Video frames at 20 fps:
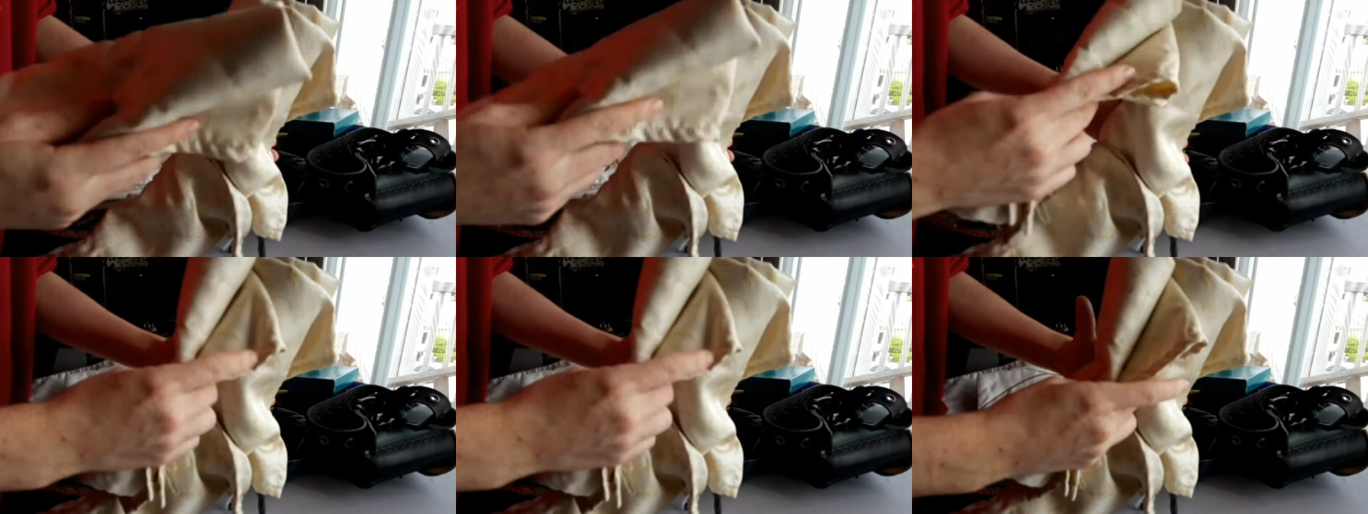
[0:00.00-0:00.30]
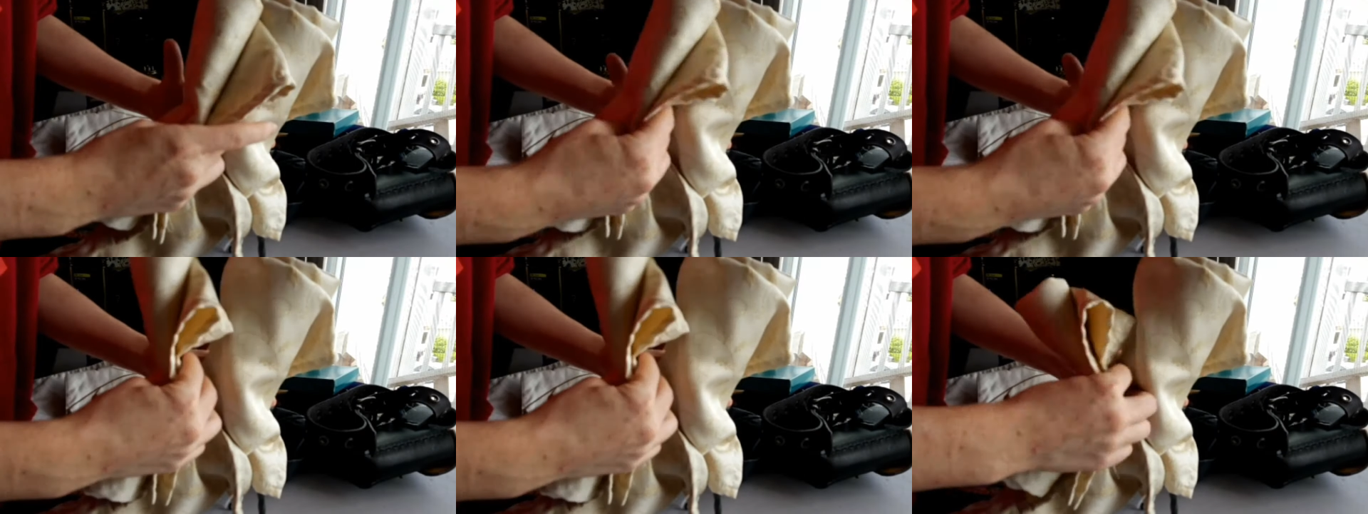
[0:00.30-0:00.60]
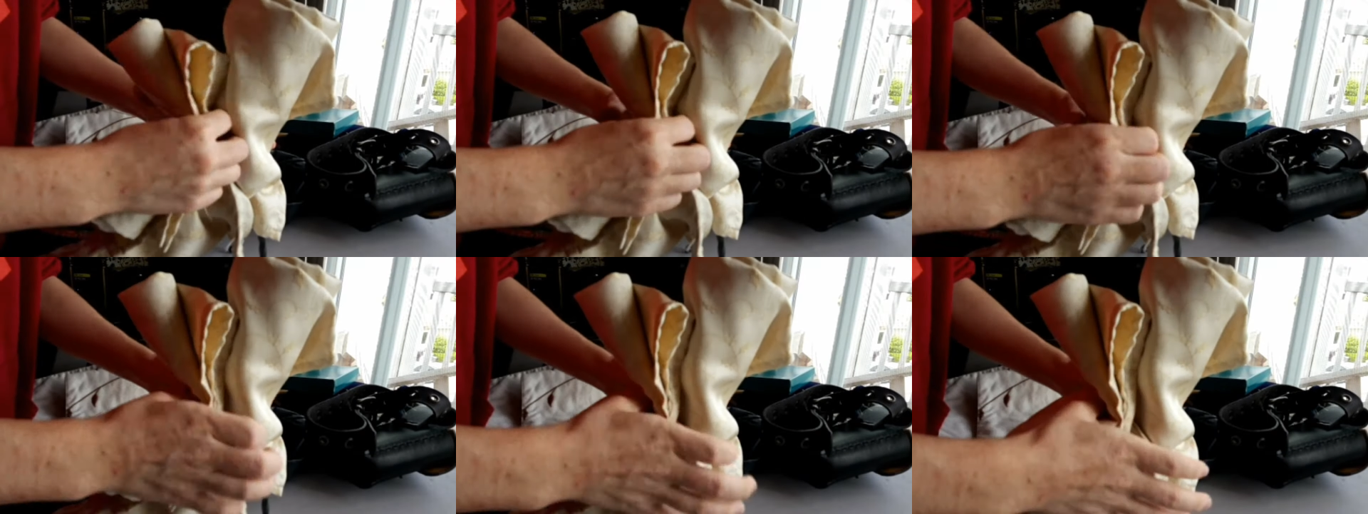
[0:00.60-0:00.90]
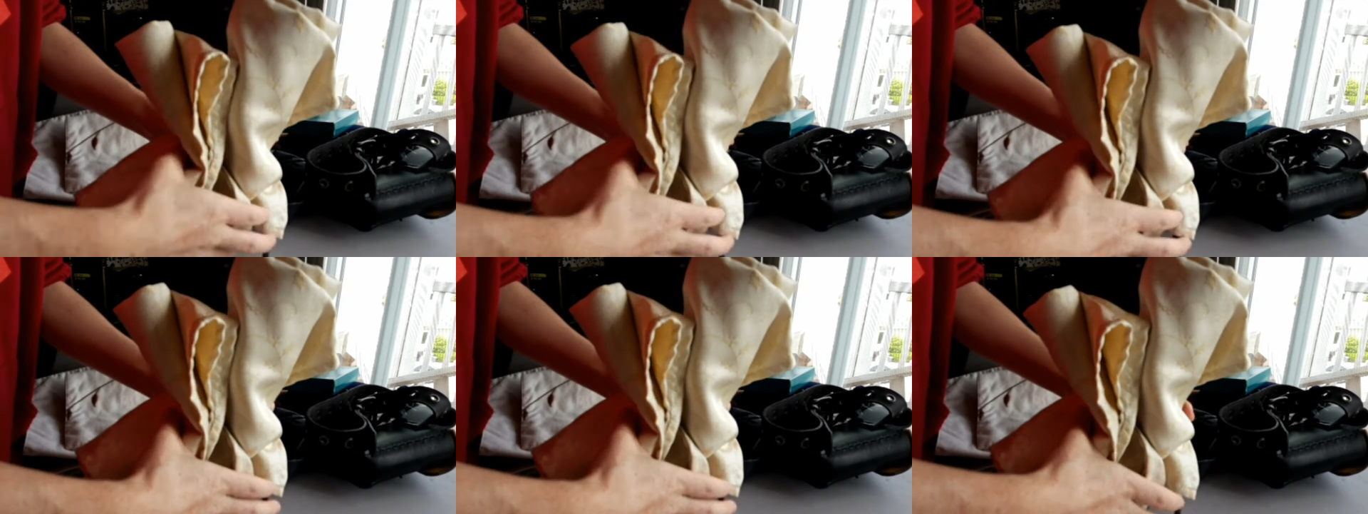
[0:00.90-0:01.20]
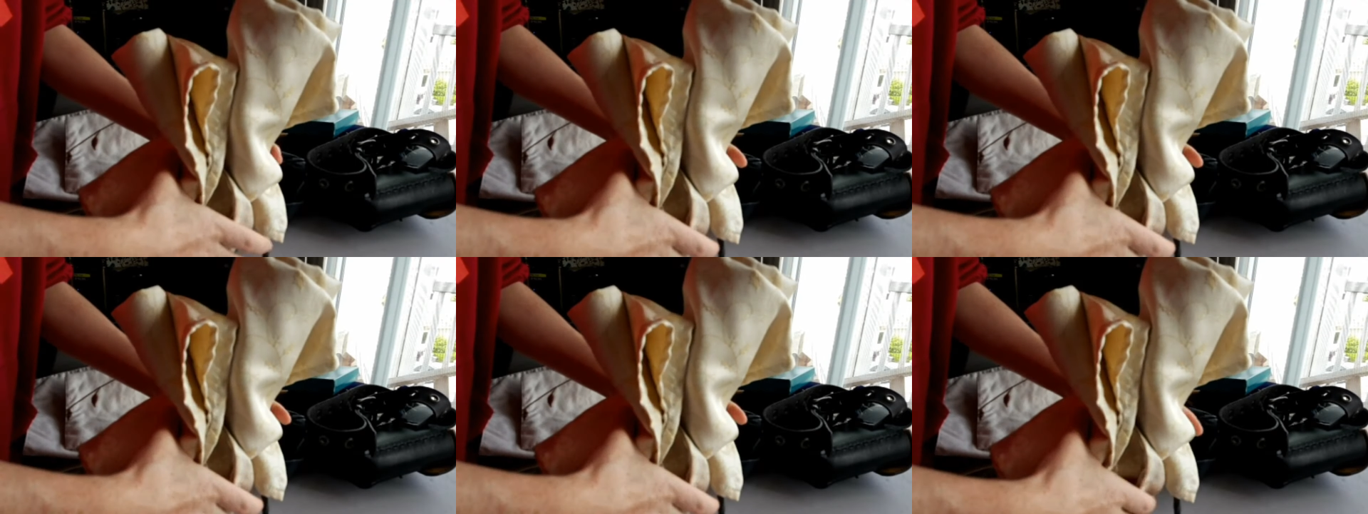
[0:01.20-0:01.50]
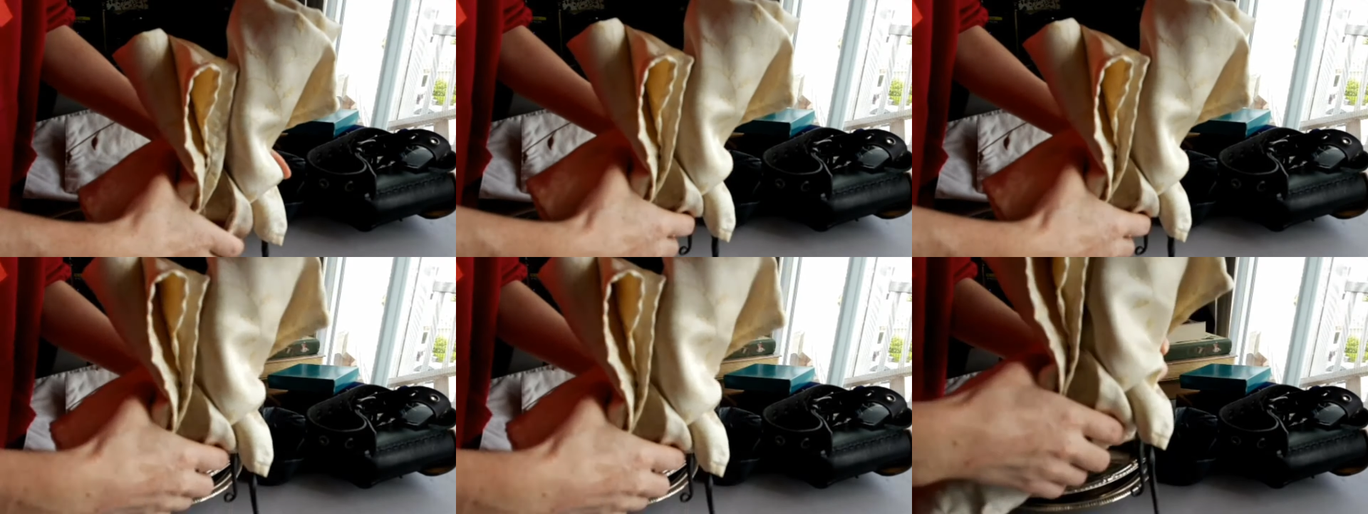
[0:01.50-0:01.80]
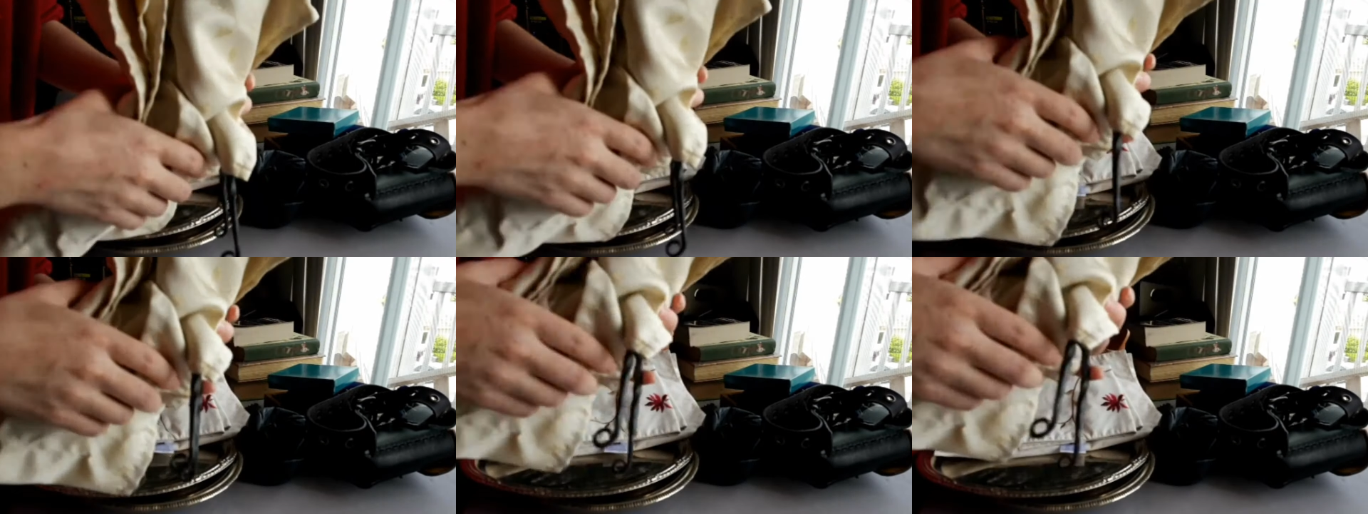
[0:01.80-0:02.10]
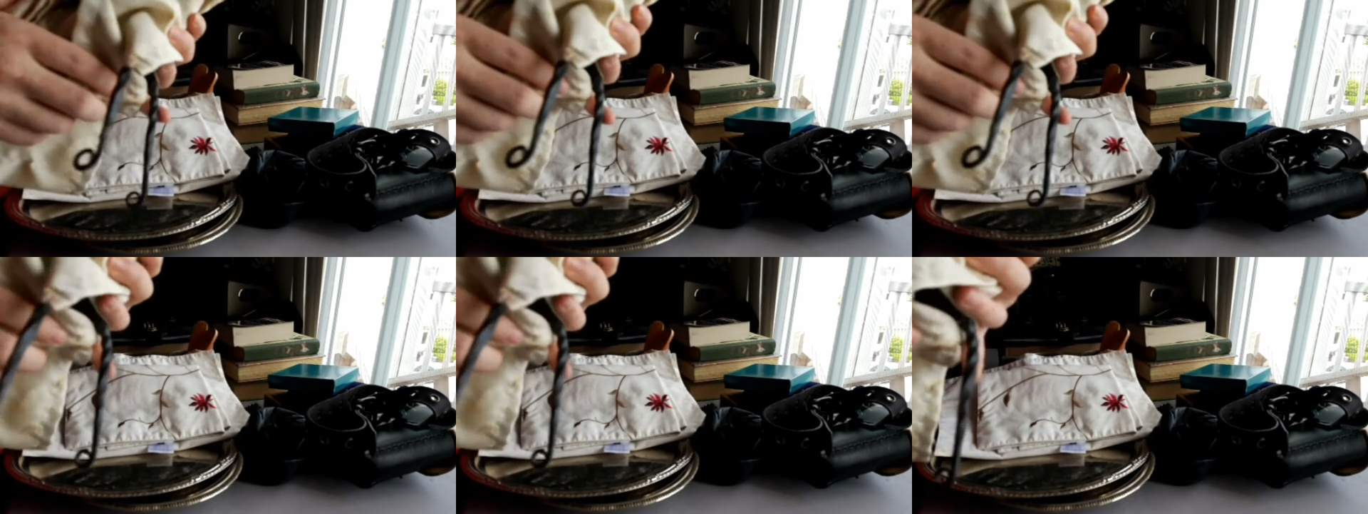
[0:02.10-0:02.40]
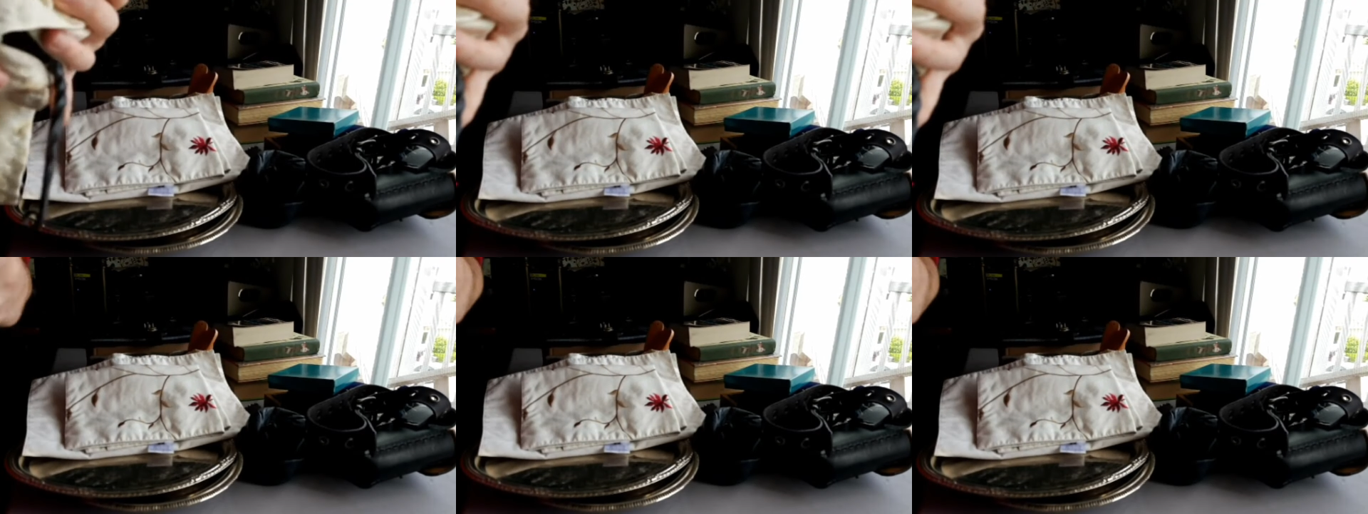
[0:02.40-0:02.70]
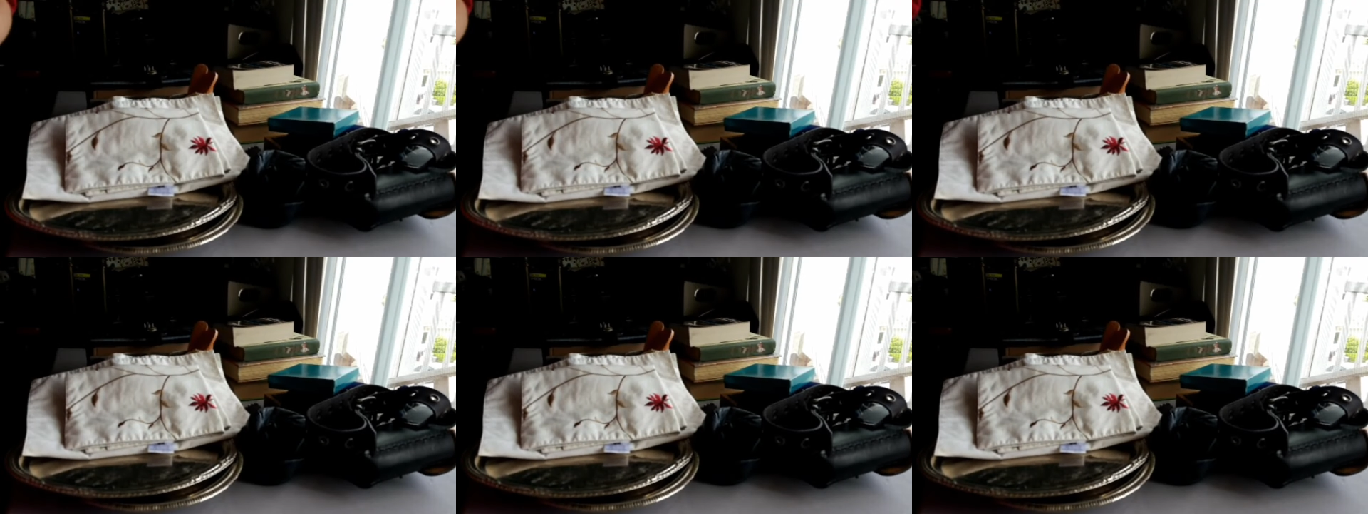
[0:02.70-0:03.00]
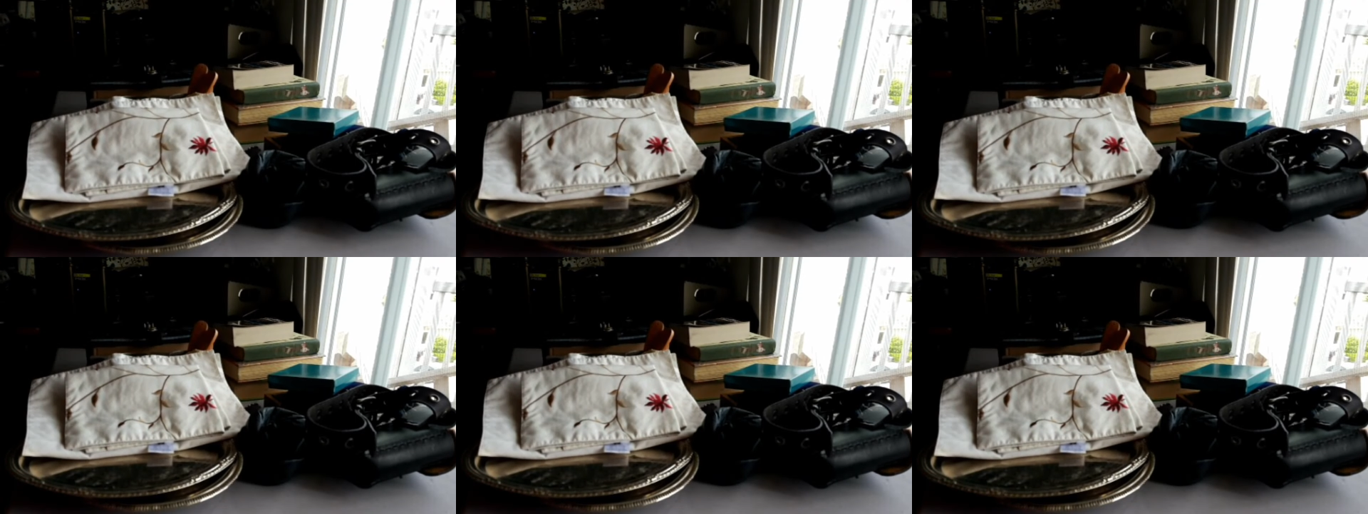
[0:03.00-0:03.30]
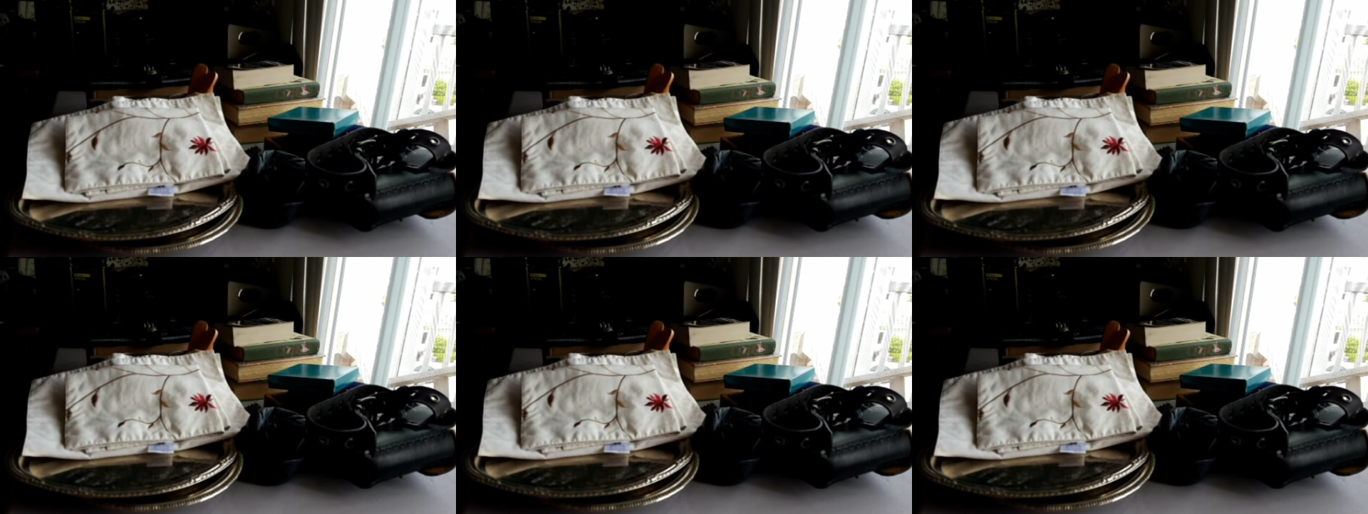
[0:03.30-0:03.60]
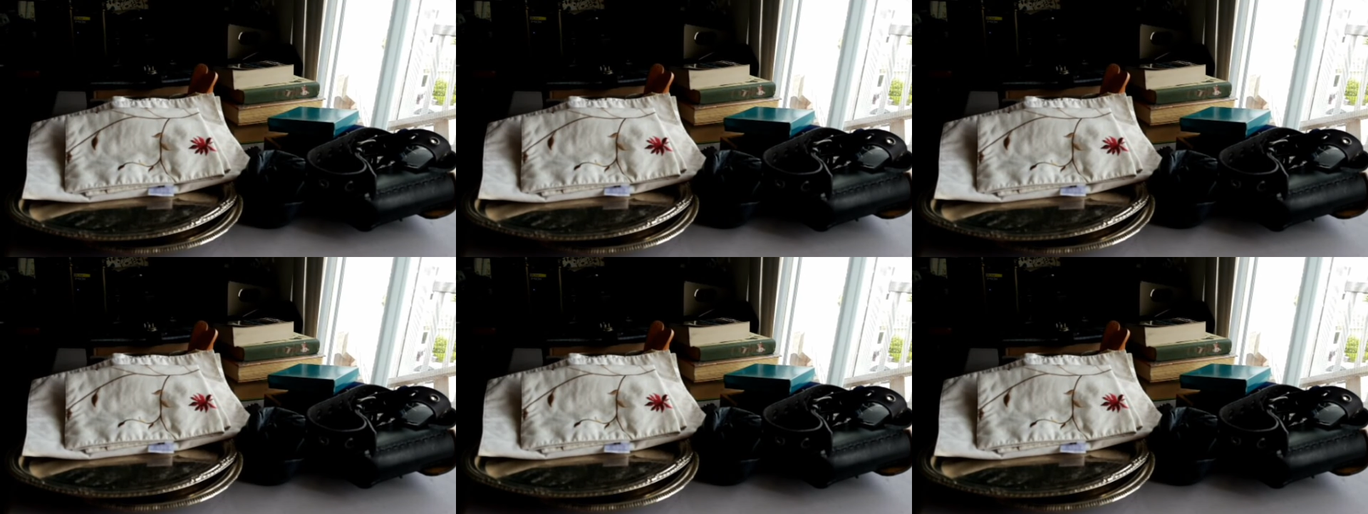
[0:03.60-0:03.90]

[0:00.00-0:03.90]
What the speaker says: Nobody's mouth can be seen.